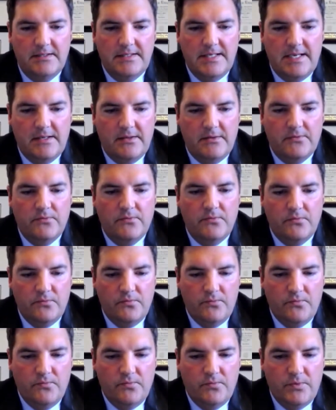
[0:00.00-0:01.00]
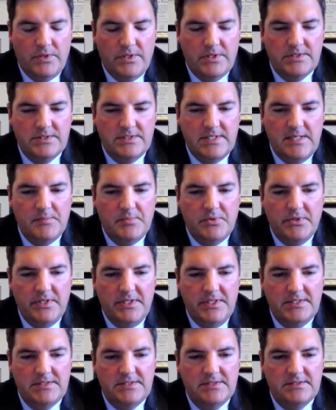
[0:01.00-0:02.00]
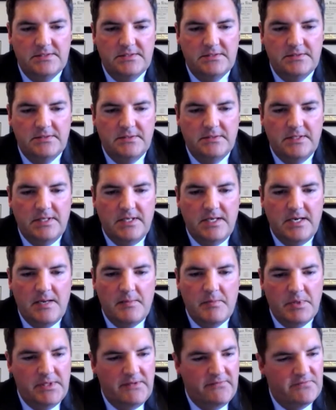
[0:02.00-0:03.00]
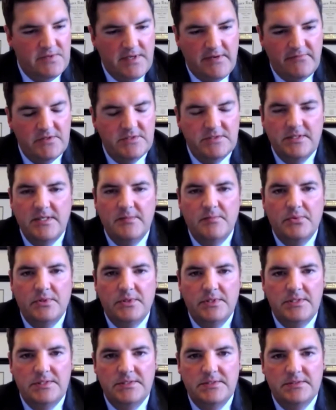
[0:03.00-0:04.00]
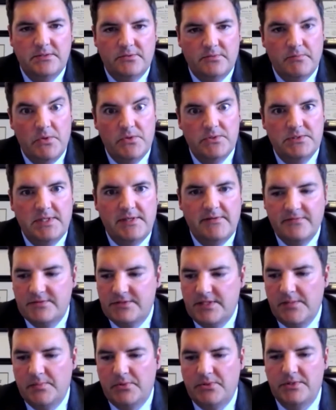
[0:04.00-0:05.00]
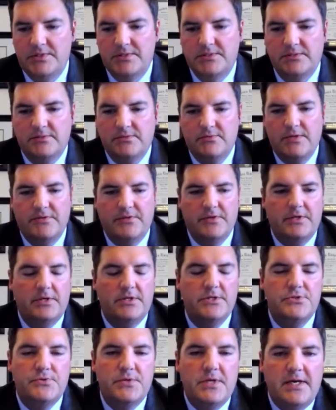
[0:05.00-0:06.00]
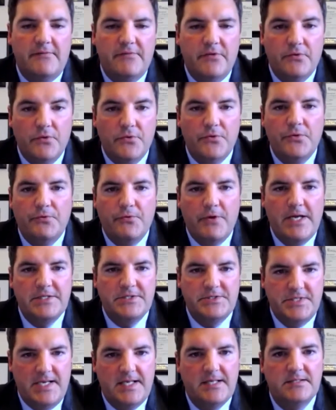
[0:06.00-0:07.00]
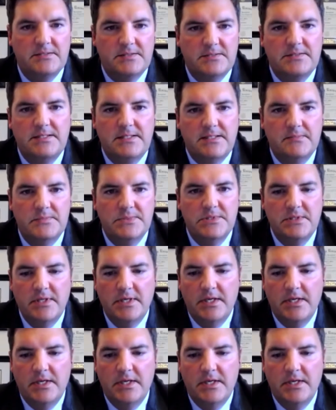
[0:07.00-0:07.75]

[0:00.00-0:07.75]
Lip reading: Now, the state police, and I believe every state police or most state police throughout the country have their own crash analysis teams.